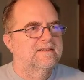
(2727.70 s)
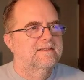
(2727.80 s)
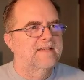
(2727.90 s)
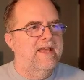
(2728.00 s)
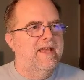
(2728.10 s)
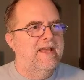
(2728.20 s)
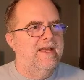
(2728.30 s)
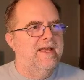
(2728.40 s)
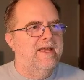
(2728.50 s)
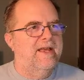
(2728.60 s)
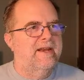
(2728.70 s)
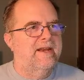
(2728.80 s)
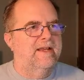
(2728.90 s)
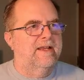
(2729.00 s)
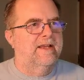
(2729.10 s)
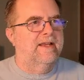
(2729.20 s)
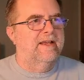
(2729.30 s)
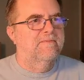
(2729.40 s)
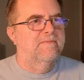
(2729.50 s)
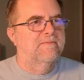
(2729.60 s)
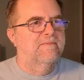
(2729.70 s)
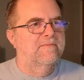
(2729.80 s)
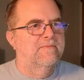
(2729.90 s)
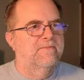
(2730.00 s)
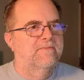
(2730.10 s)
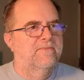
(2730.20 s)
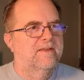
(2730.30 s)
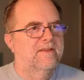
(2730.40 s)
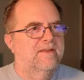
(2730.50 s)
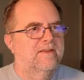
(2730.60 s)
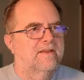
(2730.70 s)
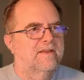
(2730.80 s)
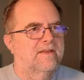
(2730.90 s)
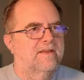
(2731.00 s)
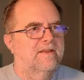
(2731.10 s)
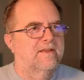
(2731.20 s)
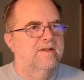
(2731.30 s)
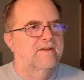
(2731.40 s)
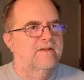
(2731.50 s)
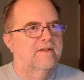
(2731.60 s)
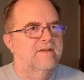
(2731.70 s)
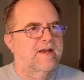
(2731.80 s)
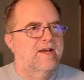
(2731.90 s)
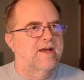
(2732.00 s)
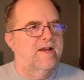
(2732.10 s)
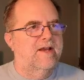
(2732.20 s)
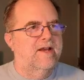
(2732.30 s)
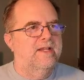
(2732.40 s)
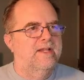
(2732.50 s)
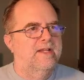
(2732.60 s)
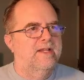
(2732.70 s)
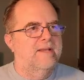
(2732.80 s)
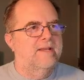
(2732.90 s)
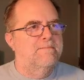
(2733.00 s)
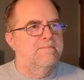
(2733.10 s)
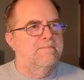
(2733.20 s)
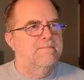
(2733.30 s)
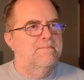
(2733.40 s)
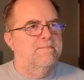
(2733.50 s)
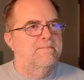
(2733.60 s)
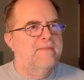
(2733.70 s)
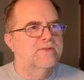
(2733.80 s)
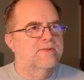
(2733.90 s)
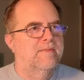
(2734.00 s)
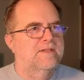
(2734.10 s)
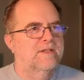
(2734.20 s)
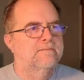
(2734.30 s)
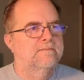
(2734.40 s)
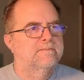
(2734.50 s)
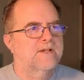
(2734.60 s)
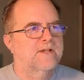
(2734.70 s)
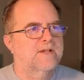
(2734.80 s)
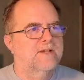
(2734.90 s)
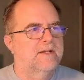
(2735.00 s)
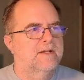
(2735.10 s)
If I don't really mess with them, the most that they'll do is slow down. Oh, there we go. Sorry about that.